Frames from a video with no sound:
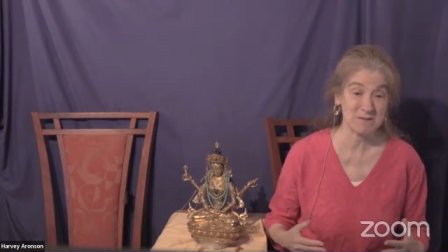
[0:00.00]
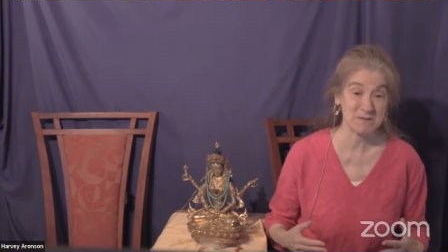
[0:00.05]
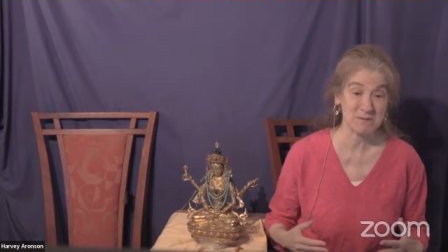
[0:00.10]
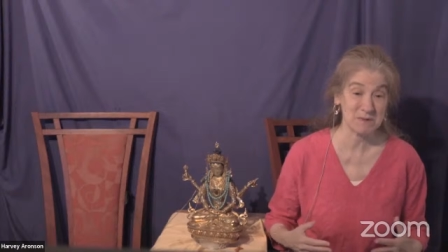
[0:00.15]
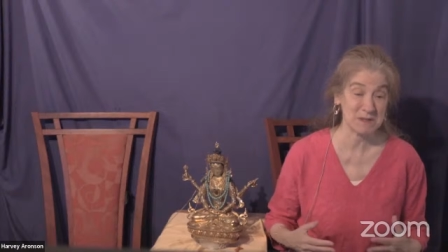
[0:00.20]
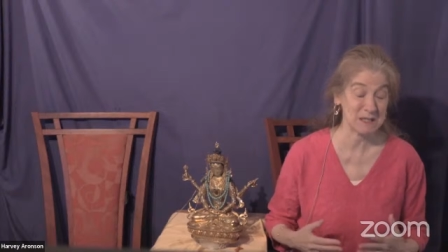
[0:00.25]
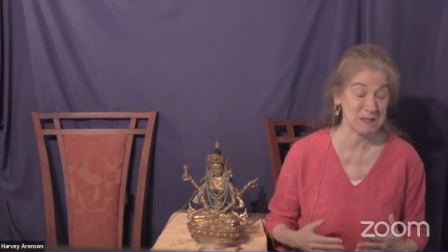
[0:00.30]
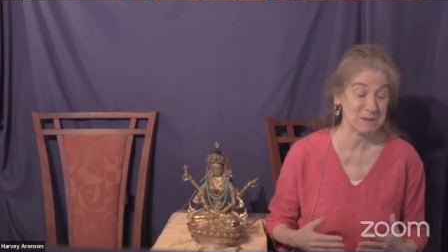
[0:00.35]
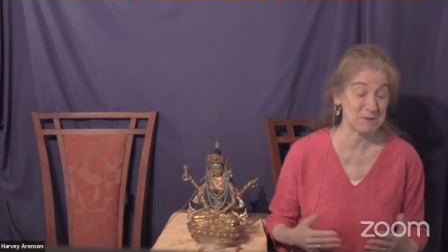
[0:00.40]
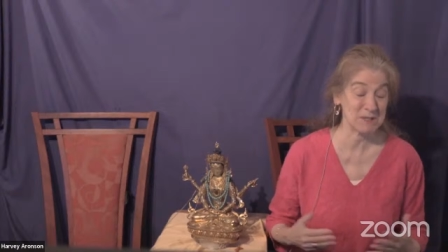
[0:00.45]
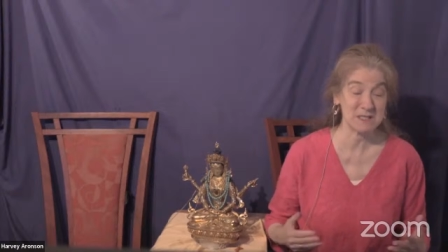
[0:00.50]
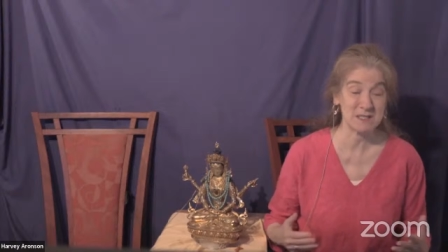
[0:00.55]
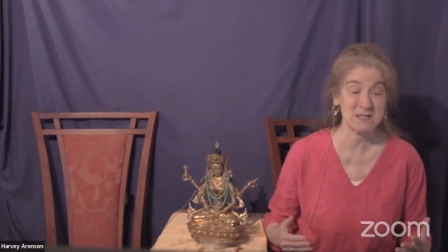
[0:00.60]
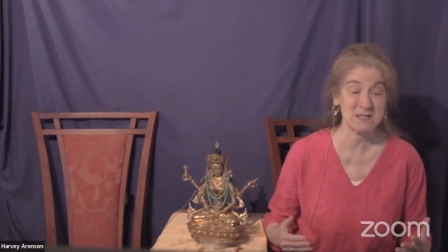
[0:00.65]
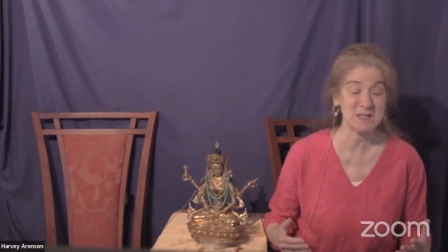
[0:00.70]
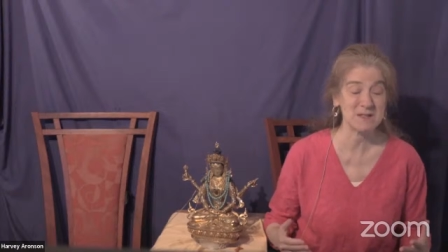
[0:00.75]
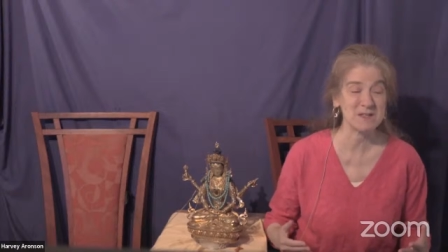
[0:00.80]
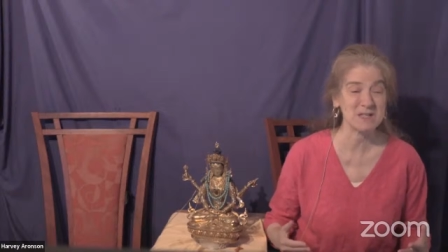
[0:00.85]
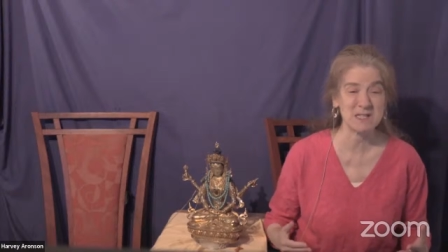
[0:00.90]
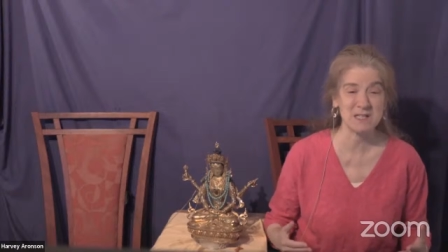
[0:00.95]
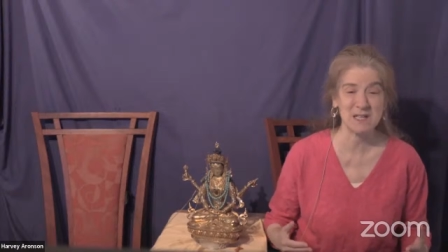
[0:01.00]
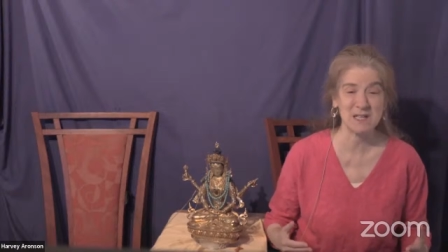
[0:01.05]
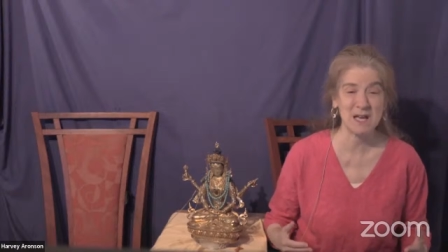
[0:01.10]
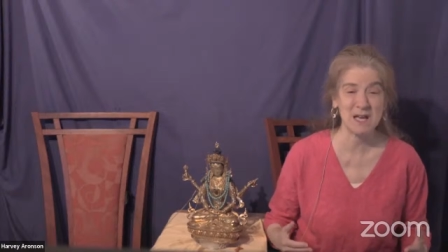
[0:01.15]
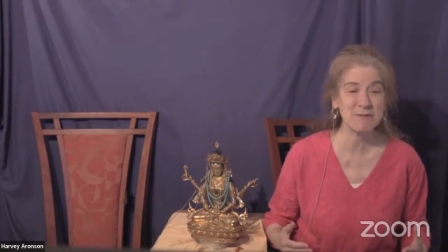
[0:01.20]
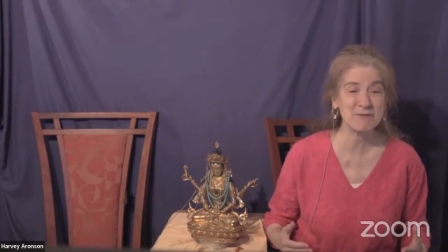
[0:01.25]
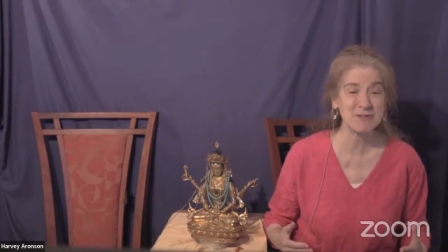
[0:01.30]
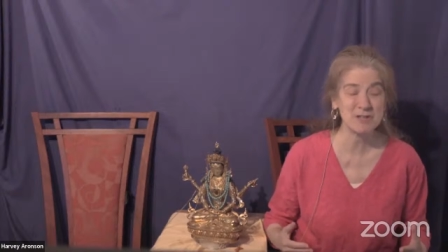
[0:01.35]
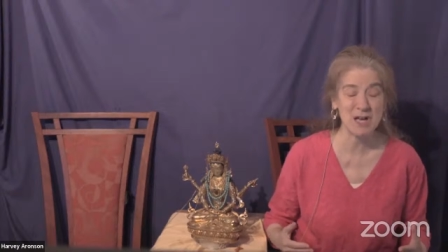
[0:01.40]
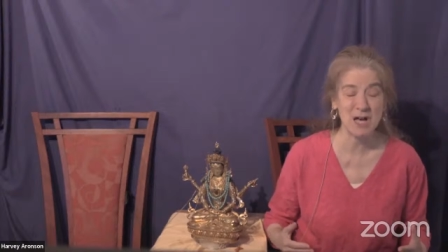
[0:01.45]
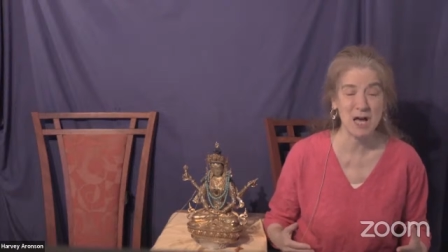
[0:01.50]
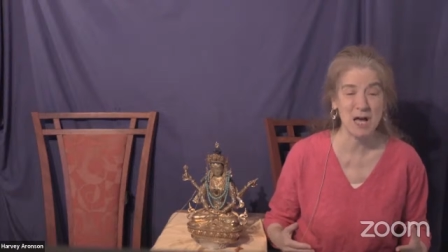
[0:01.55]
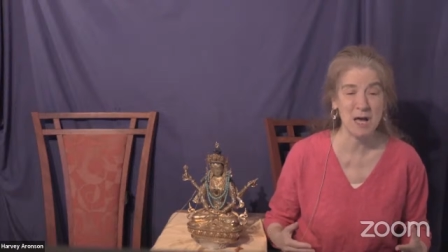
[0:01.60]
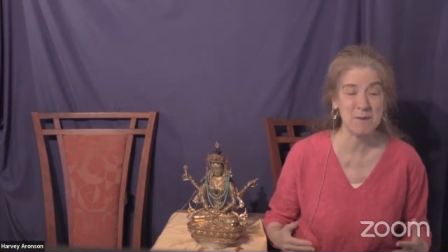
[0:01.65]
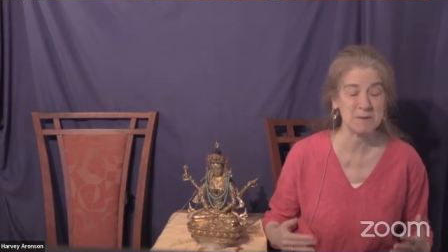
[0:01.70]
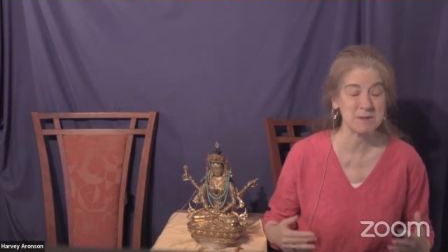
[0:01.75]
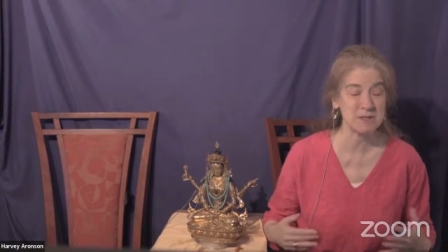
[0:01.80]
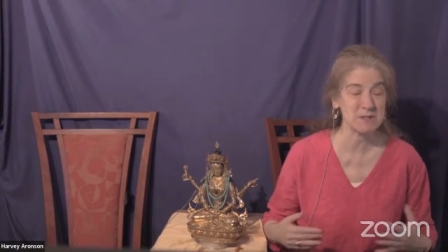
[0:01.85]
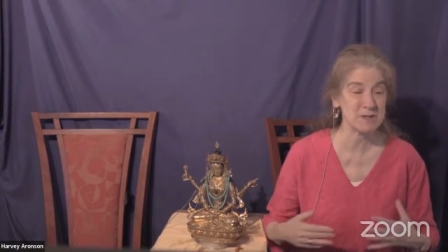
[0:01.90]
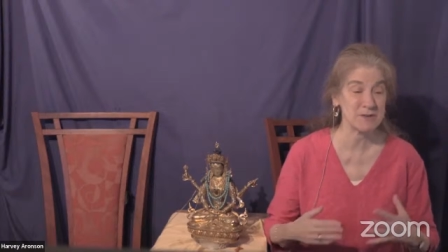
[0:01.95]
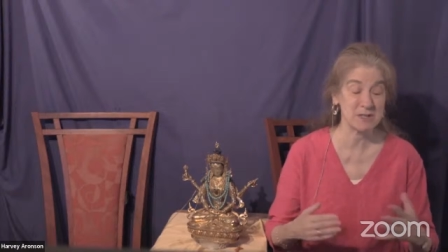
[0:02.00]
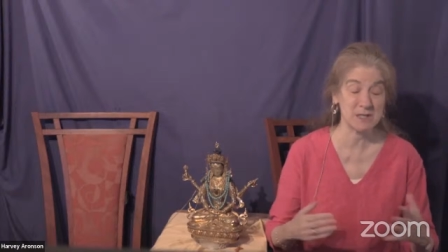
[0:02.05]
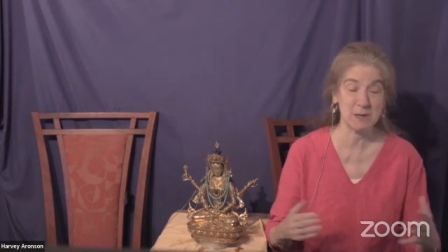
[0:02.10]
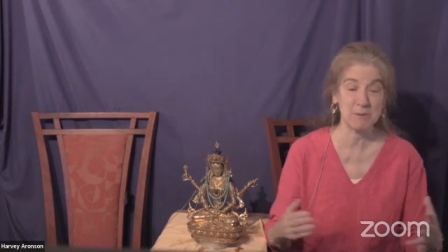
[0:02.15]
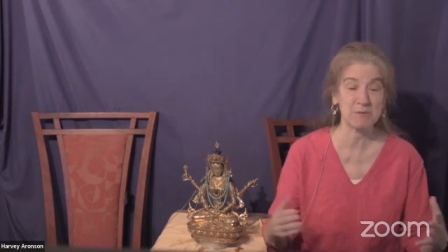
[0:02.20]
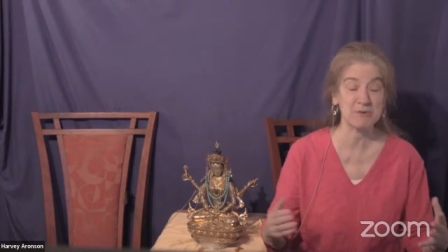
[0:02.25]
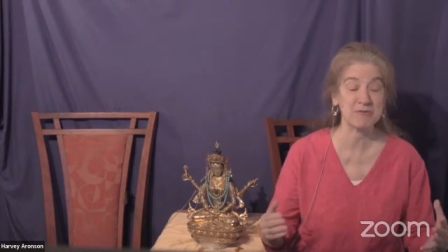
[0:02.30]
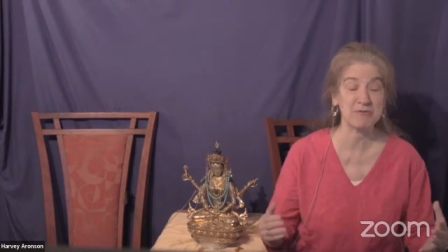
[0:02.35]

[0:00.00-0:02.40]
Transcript: be limited to this lifetime and to the number